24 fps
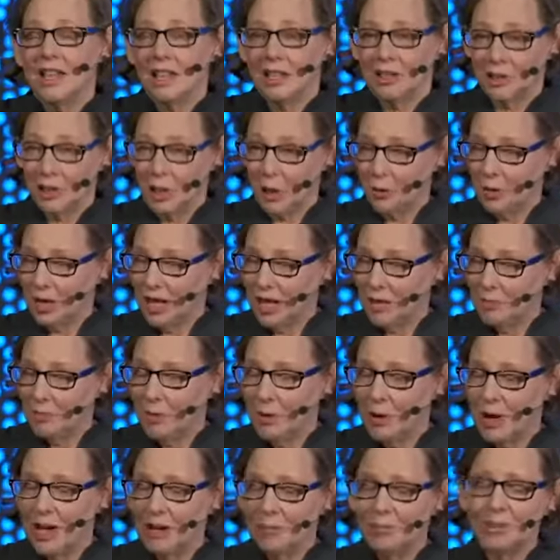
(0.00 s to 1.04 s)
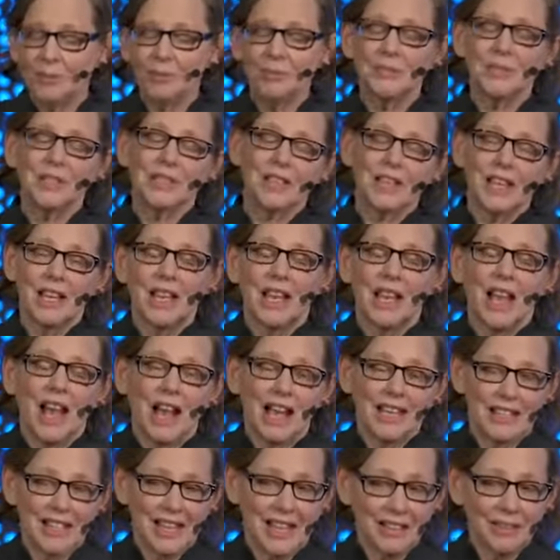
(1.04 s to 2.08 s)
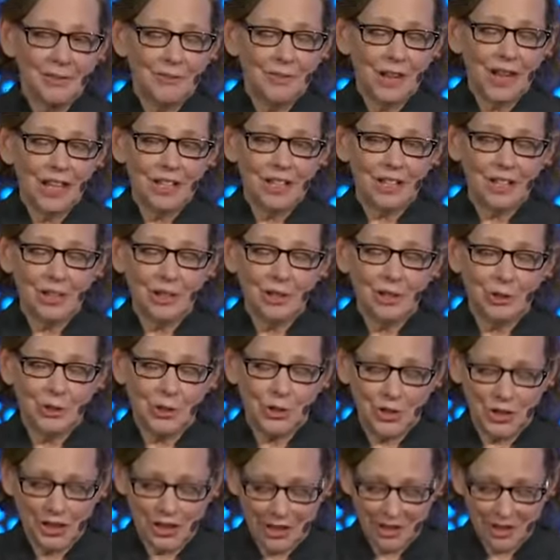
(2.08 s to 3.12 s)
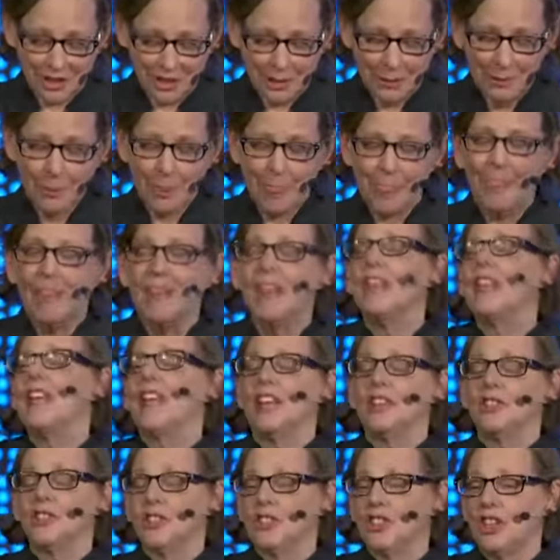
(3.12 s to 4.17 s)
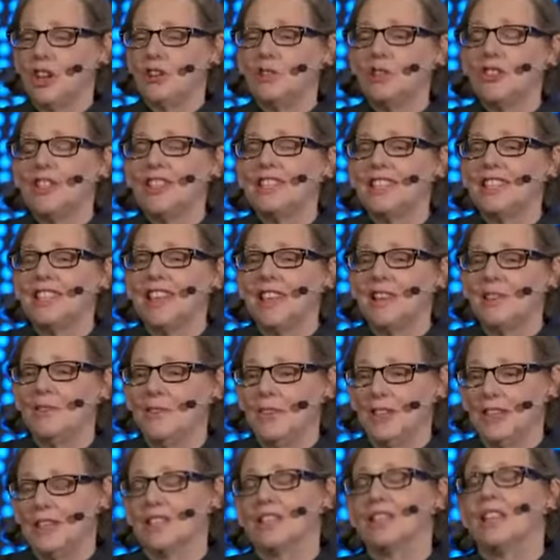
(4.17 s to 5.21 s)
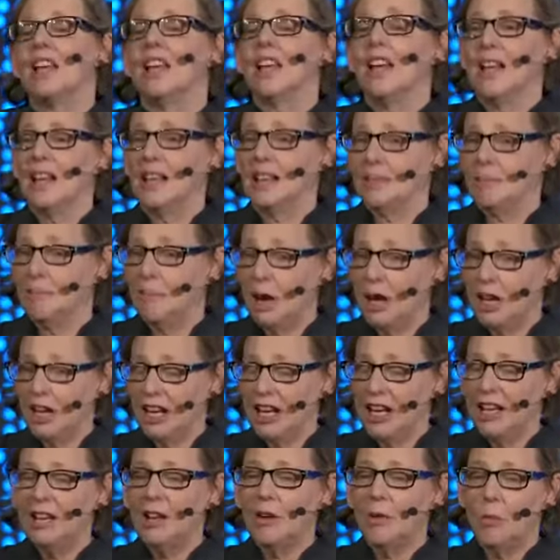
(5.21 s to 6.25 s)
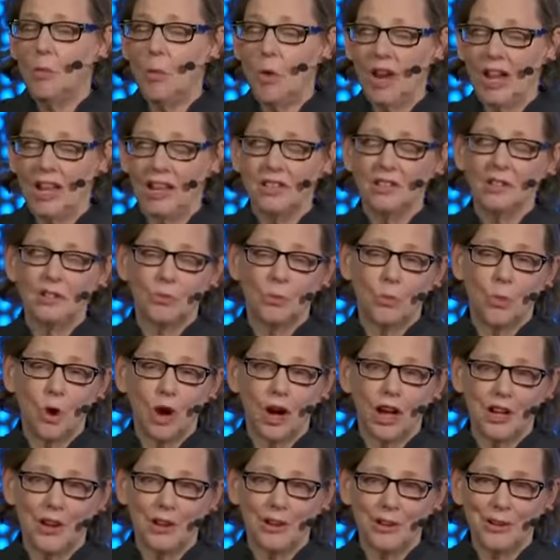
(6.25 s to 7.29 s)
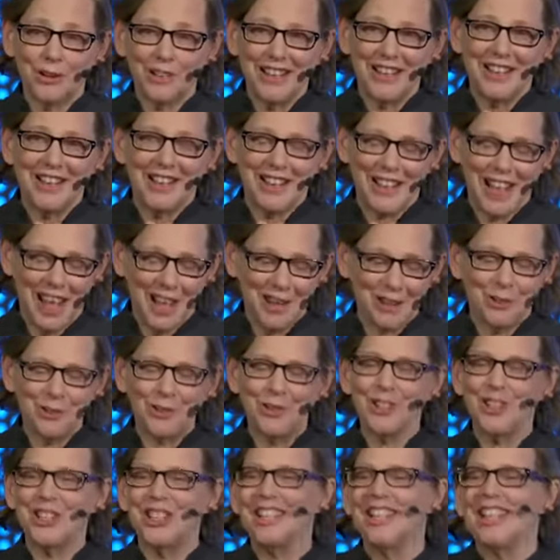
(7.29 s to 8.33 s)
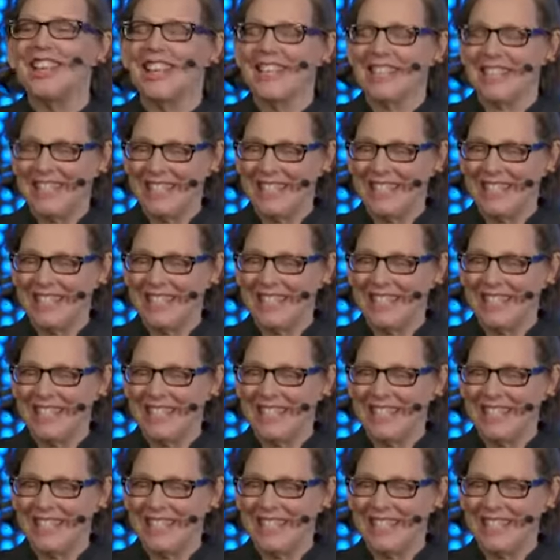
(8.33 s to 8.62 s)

locate problems, identify solutions, and share the savings in money, waste, water, energy, and